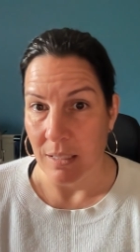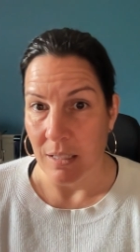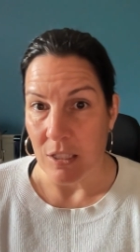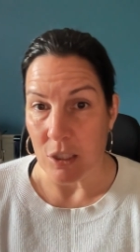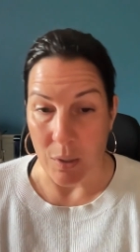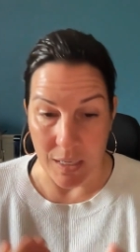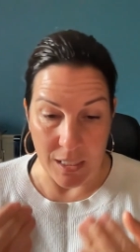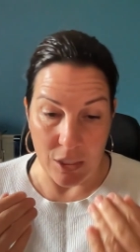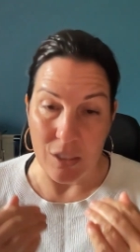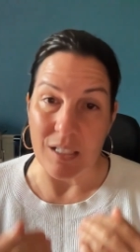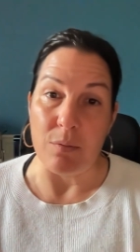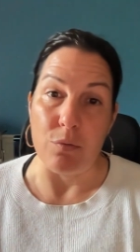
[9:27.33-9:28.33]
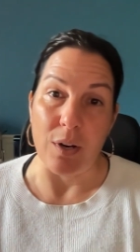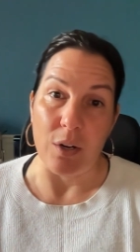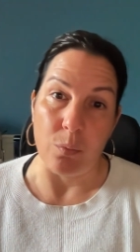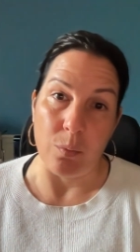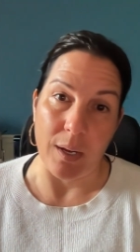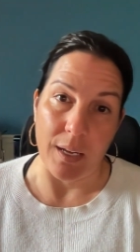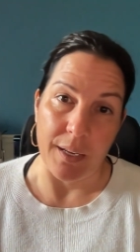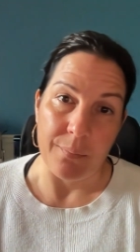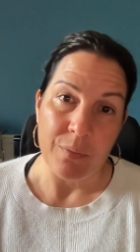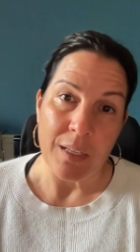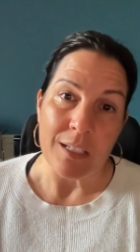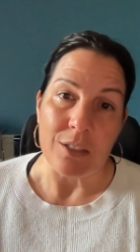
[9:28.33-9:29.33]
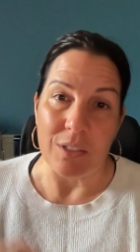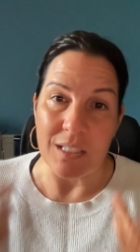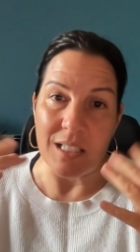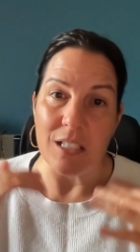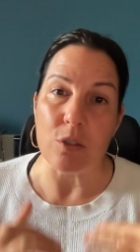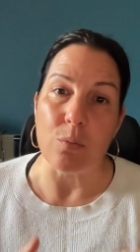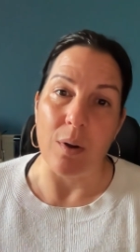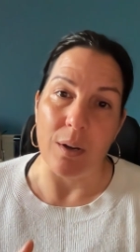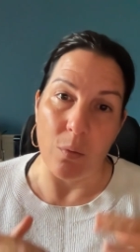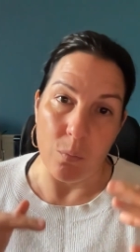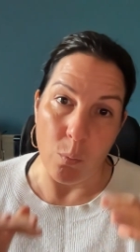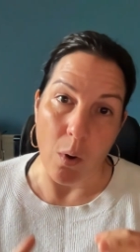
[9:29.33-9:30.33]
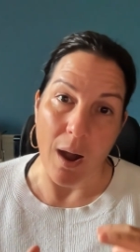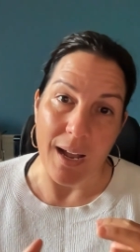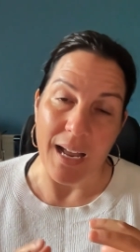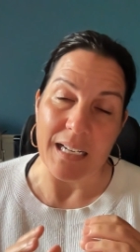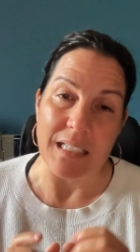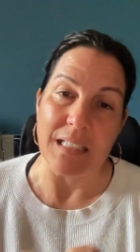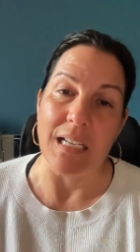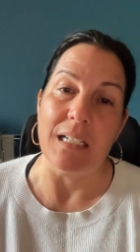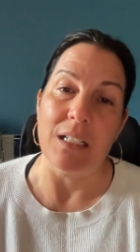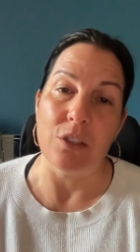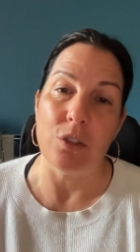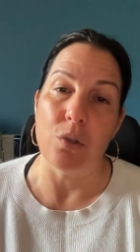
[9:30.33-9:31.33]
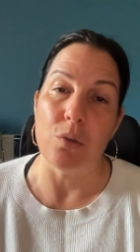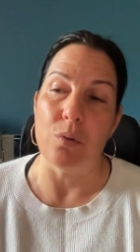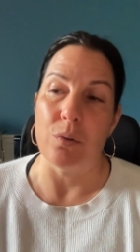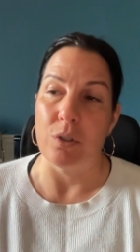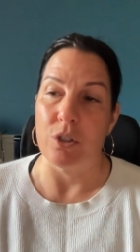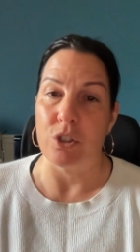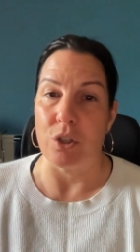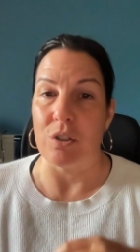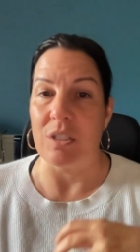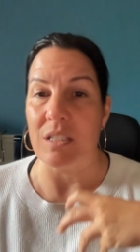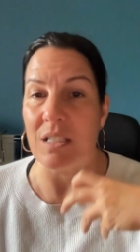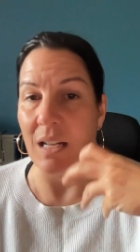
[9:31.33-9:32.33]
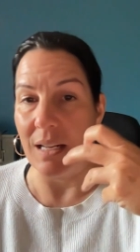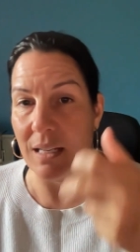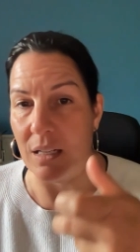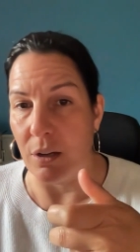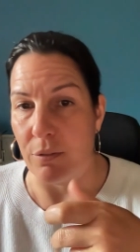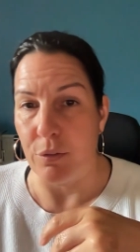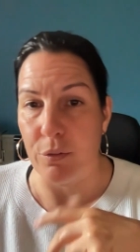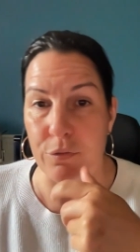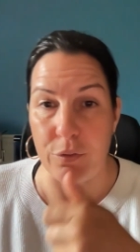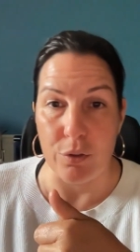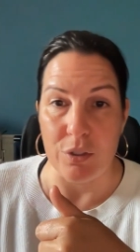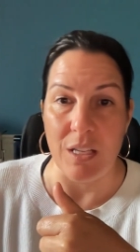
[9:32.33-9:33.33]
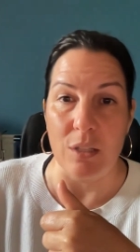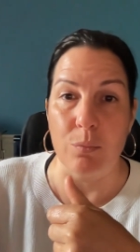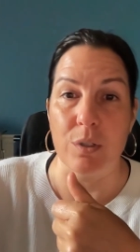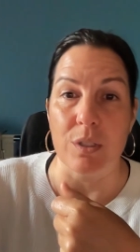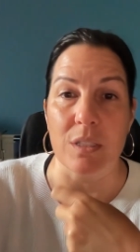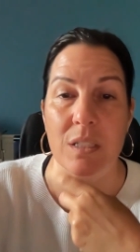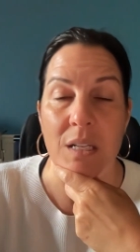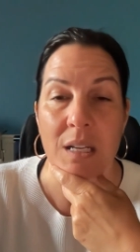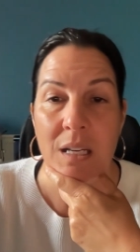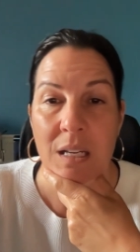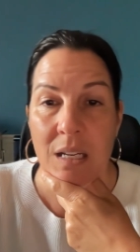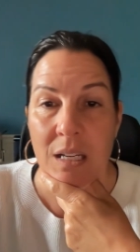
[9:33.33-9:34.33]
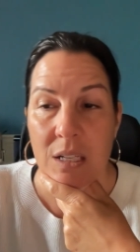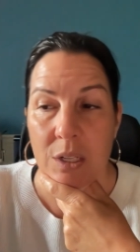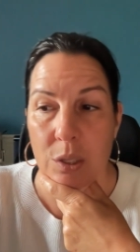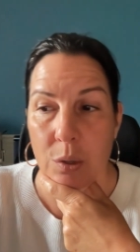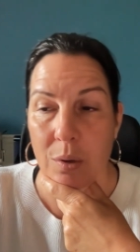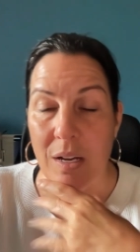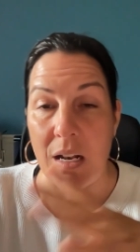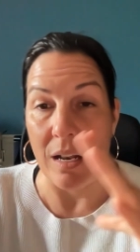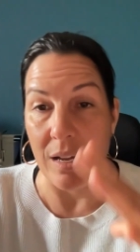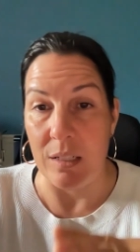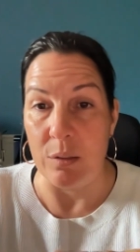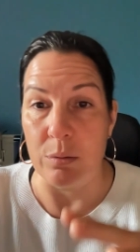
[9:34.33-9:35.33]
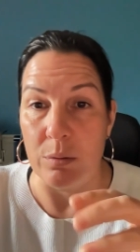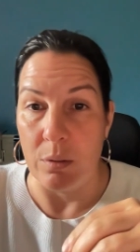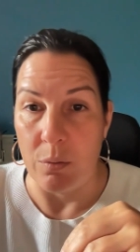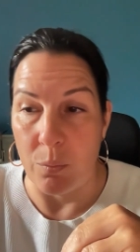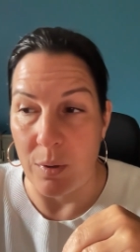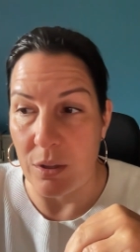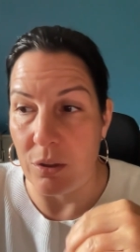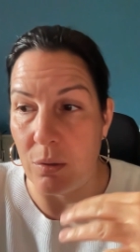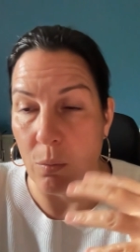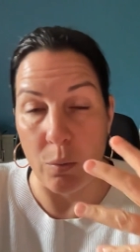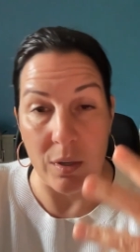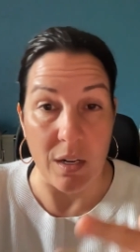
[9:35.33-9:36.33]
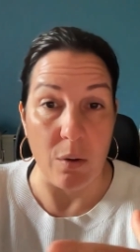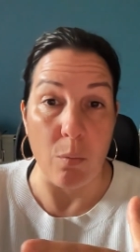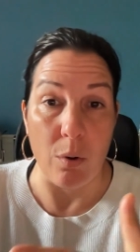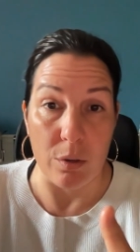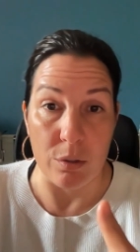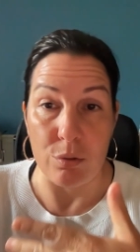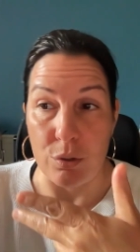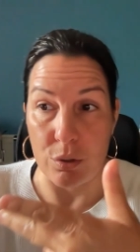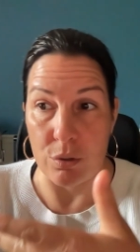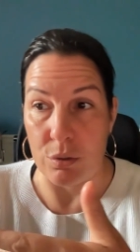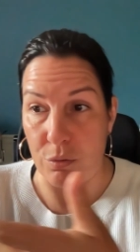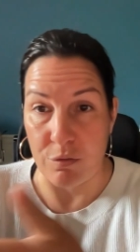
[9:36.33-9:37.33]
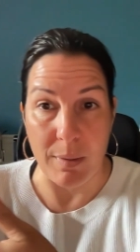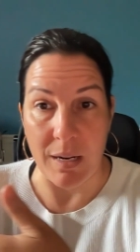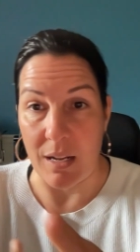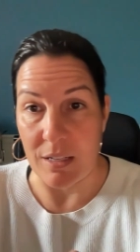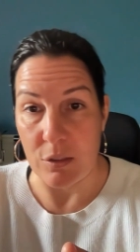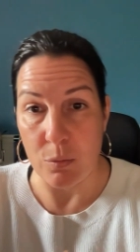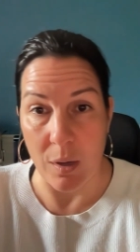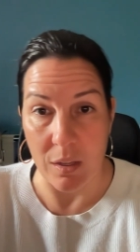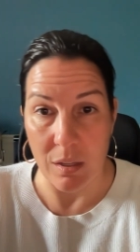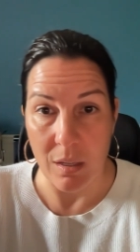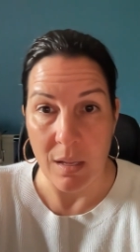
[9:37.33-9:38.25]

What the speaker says: So I need a team right away. So this is why I decided to start selling an offer first that was, aligned with what I wanted to serve my clients with,